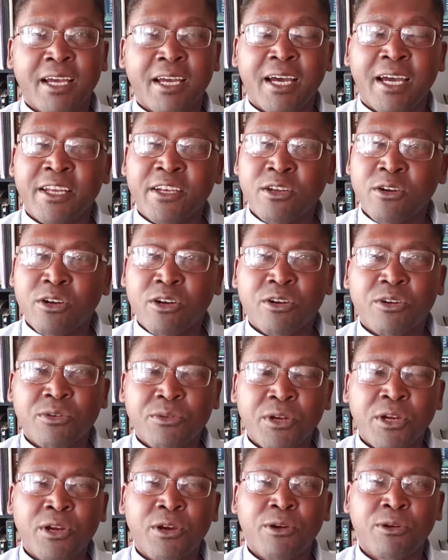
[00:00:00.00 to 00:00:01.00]
I know
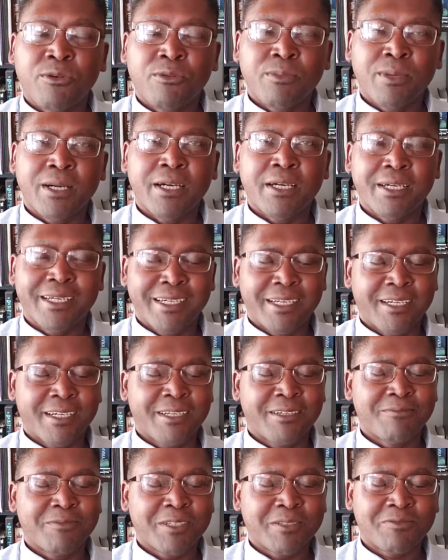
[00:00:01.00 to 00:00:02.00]
Chrome
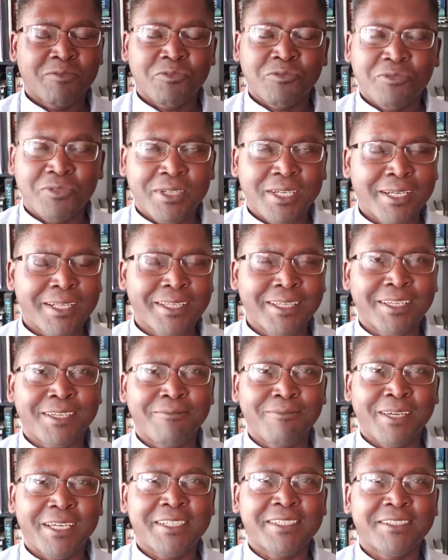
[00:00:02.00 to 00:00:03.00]
really
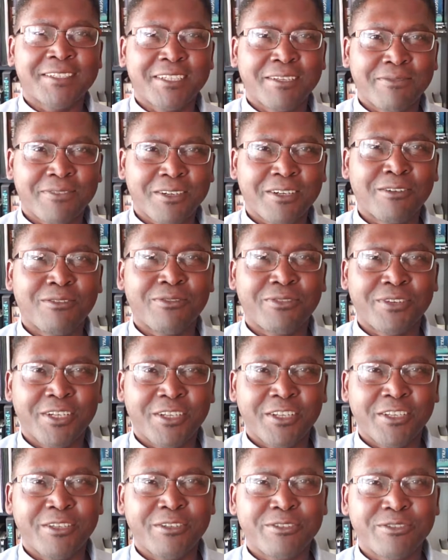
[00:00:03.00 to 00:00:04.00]
makes it difficult for you
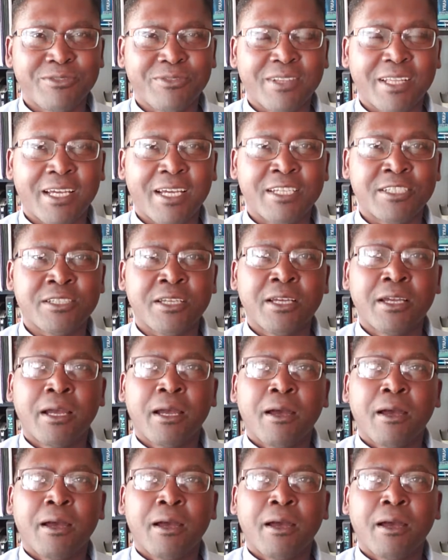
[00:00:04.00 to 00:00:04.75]
to use Flash,